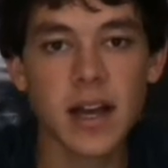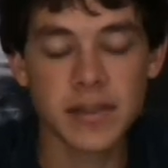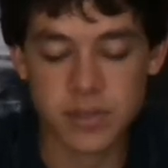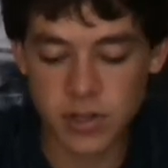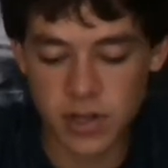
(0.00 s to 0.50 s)

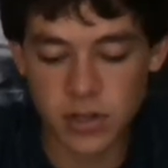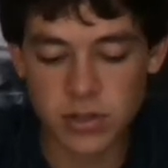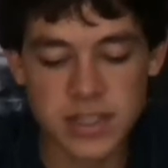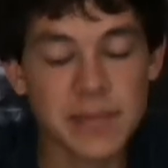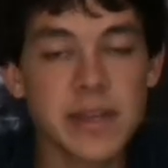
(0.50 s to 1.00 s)
Even during our
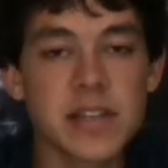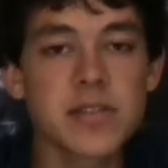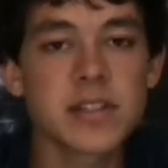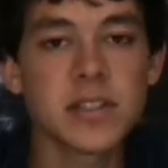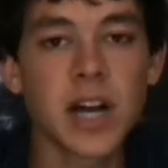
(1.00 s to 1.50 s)
little 10-minute
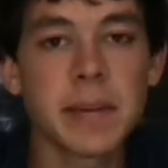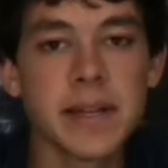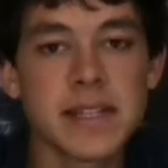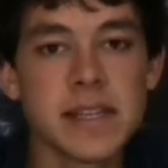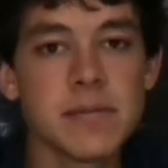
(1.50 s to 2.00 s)
stretch of
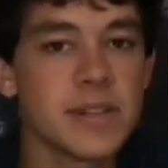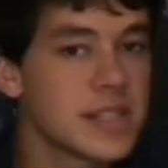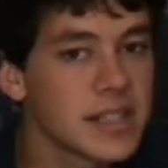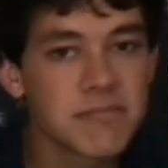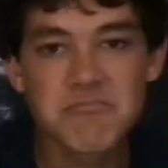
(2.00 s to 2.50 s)
dominance, he
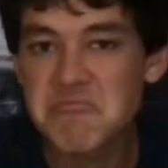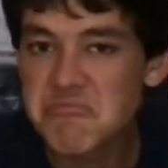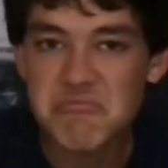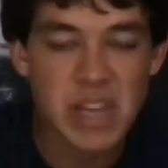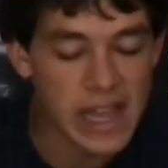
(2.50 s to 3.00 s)

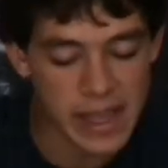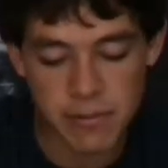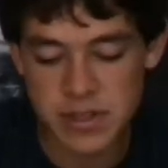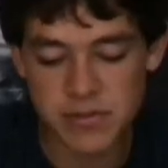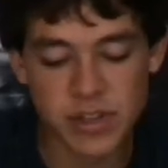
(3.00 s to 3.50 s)

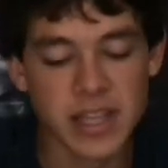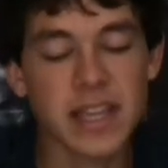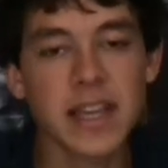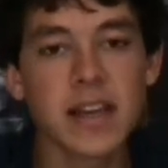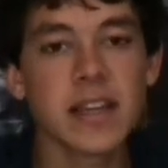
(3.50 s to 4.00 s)
wasn't really
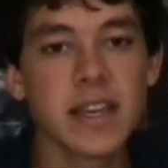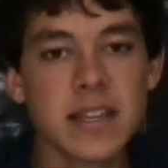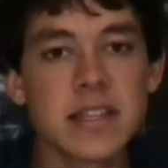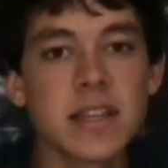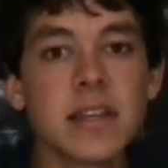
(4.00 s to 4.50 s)
getting
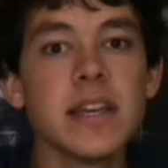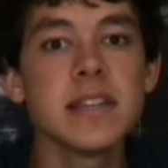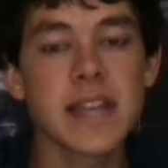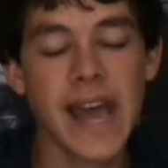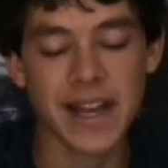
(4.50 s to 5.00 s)
into
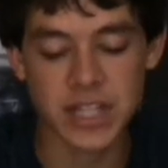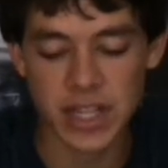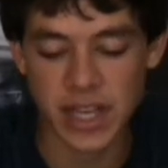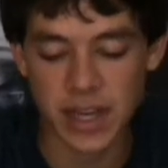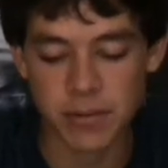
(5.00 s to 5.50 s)
the action
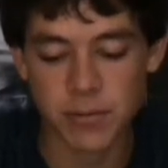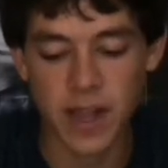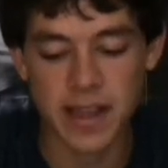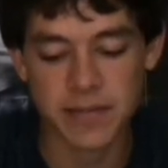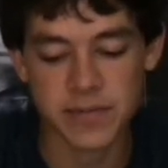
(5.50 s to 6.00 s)
like I would
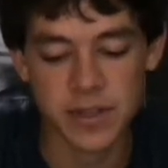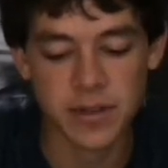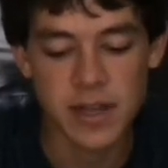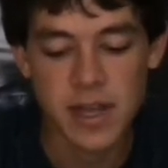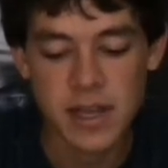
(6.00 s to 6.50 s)
like him to.
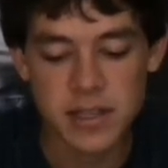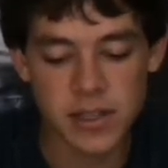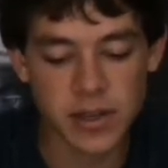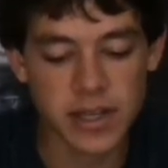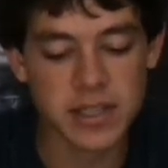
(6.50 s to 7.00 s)

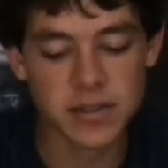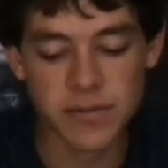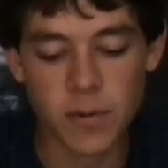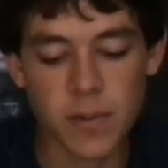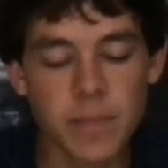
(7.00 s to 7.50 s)
So he gets a
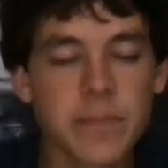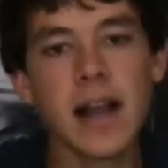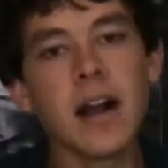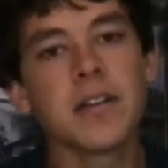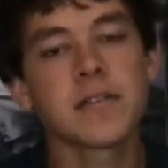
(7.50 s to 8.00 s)
4.
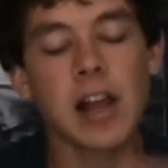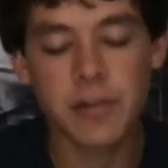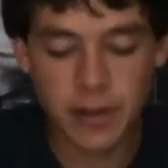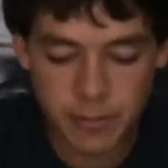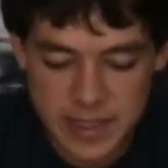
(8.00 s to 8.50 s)
On the right
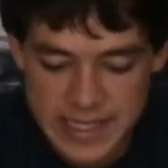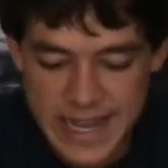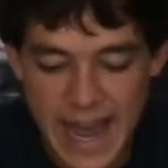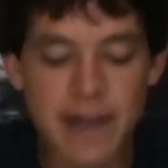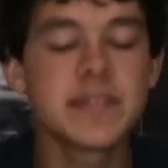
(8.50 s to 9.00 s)
wing, we did
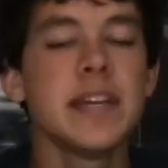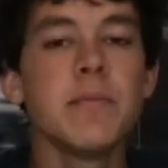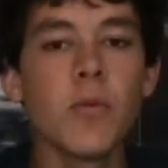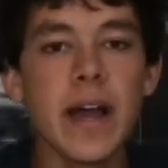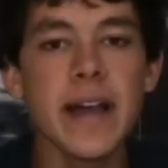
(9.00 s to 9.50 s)
have
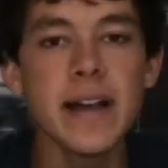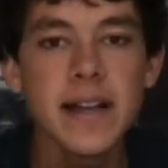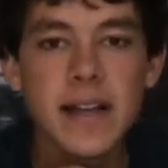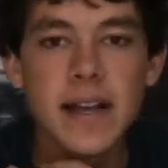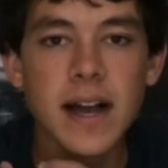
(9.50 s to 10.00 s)
Tim Weah.
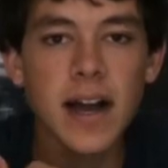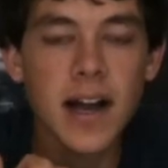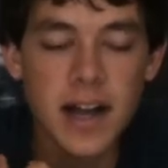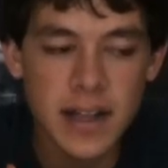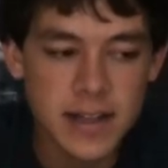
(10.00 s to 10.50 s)

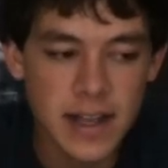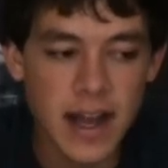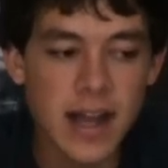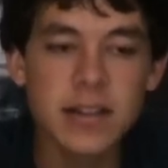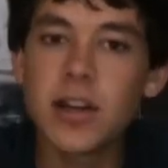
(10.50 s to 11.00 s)
I
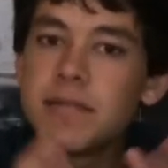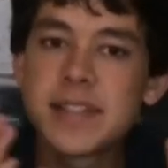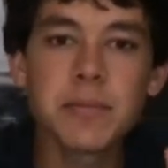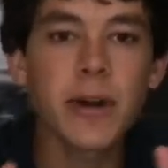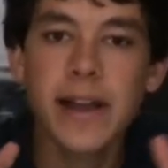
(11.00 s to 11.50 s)
love
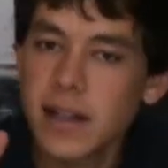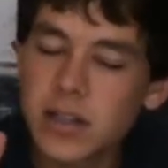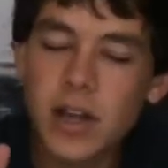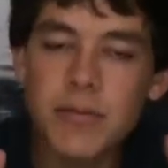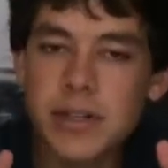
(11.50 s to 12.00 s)
Tim Weah. I
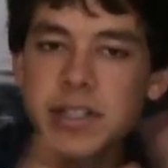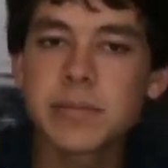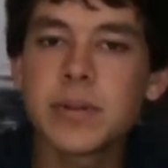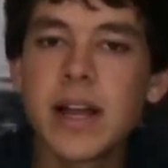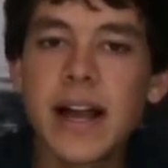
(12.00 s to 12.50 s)
love watching him
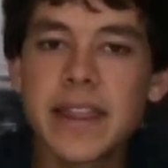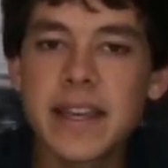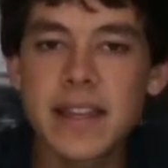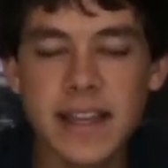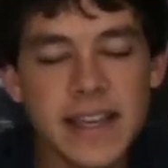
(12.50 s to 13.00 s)
play. I
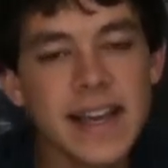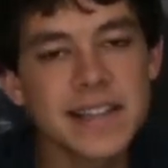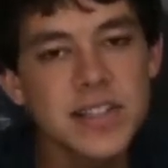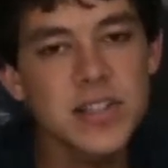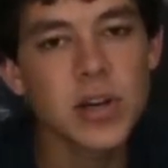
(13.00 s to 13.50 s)
think that he has
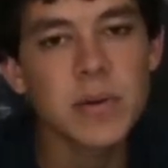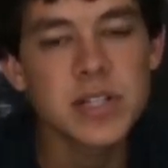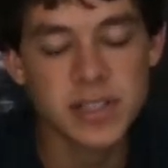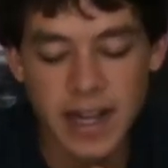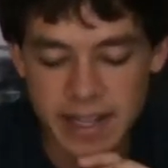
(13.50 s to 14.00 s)
so
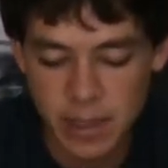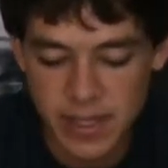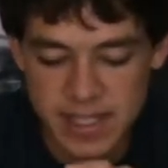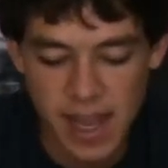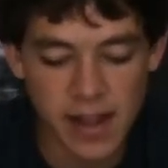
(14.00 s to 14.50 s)
much dynamic
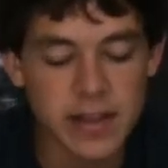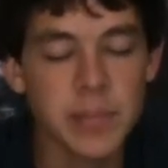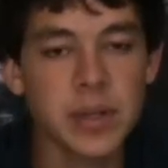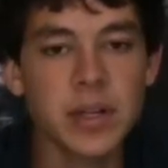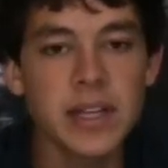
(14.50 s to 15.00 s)
talent and
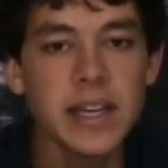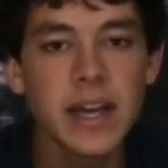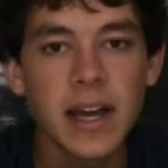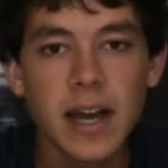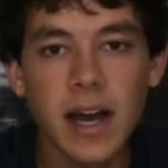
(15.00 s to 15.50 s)
ability.
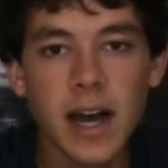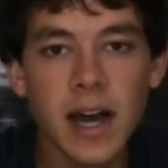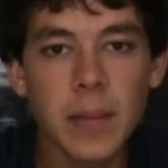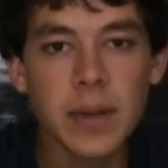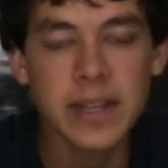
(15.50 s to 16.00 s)

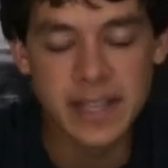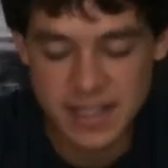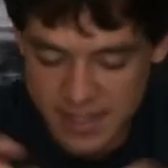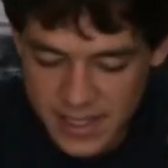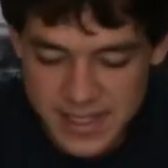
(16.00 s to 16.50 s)
But he
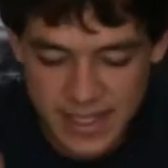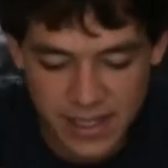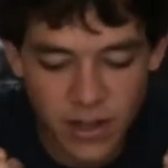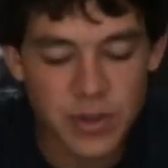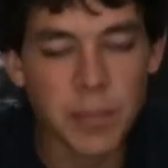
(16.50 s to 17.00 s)
just doesn't
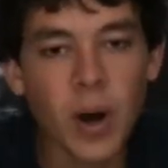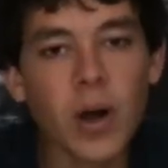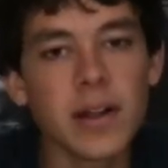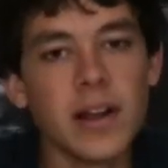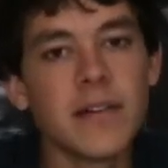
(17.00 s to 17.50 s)
get on the
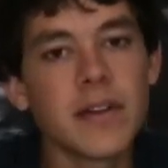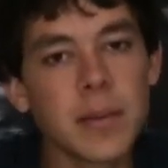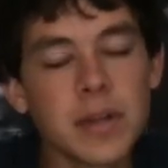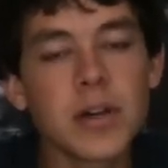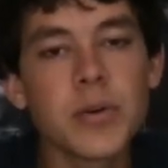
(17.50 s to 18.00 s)
ball enough. I'm
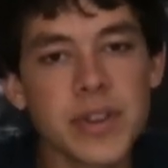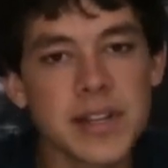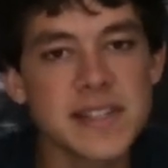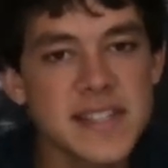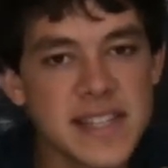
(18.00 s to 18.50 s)
going to go with a
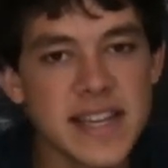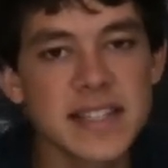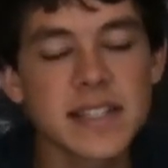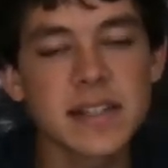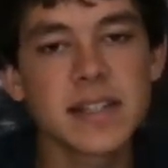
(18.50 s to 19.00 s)

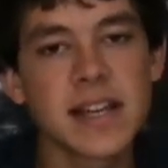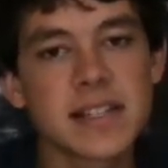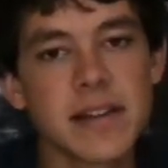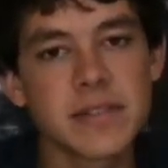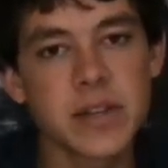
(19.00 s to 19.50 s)
6 last
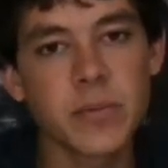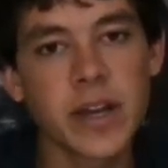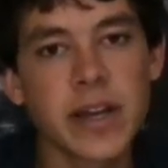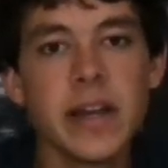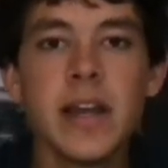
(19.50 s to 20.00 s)
night for Tim
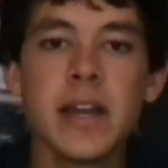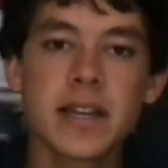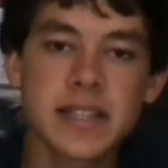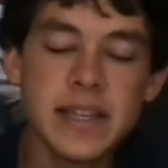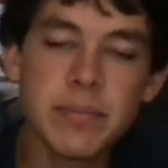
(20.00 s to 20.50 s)
Weah
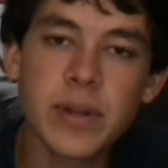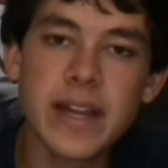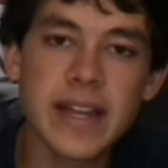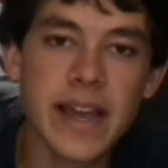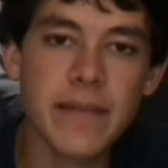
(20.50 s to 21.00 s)
because he
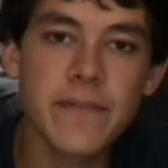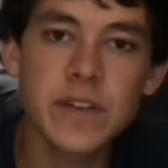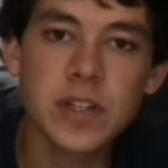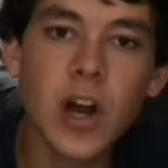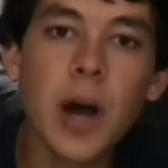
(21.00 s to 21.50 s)
played a
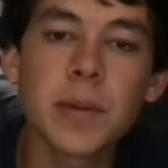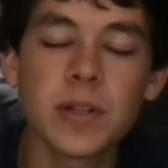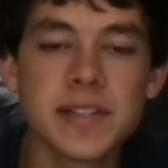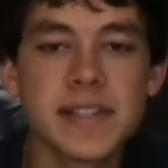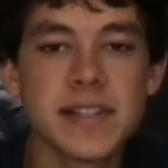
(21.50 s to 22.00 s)

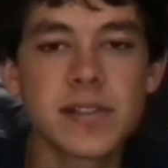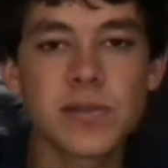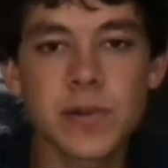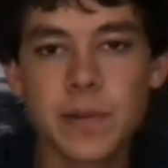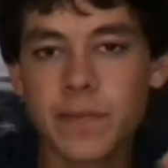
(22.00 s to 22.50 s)
phenomenal assist
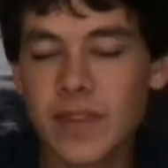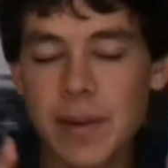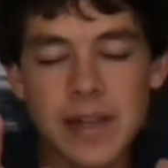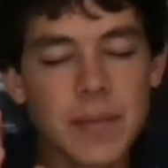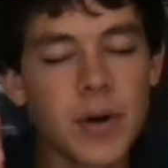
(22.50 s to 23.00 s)
through.
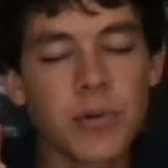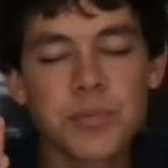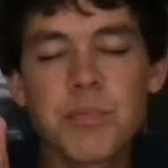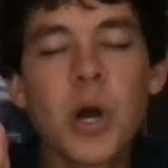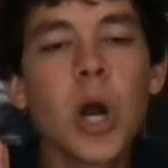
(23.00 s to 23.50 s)
That ball was
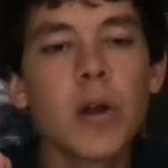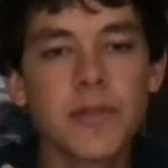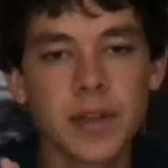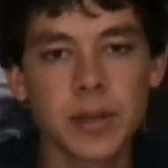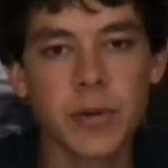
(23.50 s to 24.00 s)

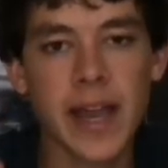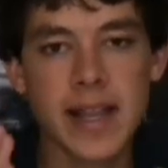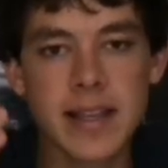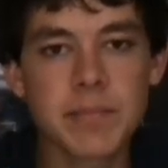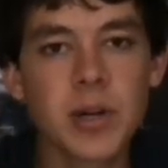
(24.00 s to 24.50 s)
perfectly
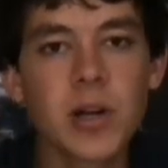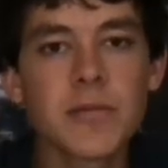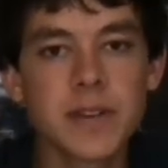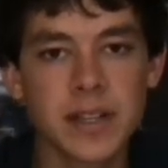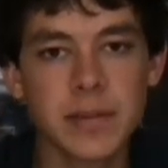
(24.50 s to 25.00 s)
weighted,
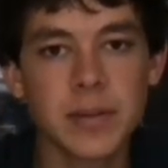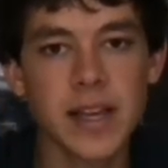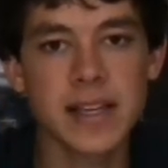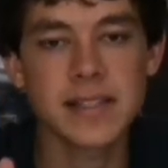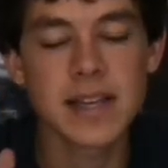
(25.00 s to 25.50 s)
perfectly
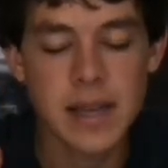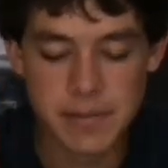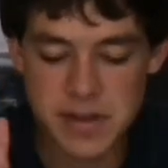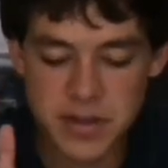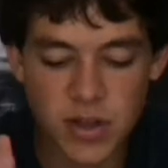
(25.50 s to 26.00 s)
placed.
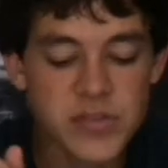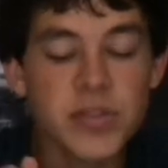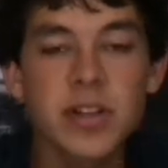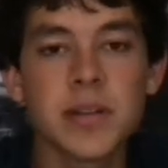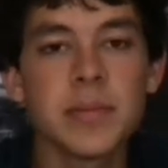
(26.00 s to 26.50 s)
Mr. Dilzo
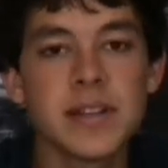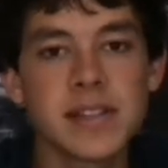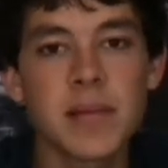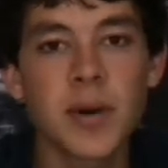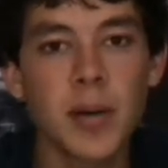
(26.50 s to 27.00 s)
couldn't have placed
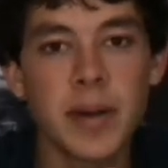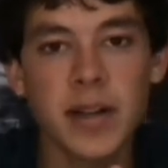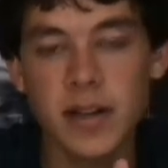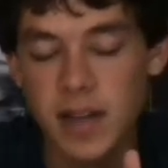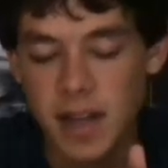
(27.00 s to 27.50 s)
that ball better.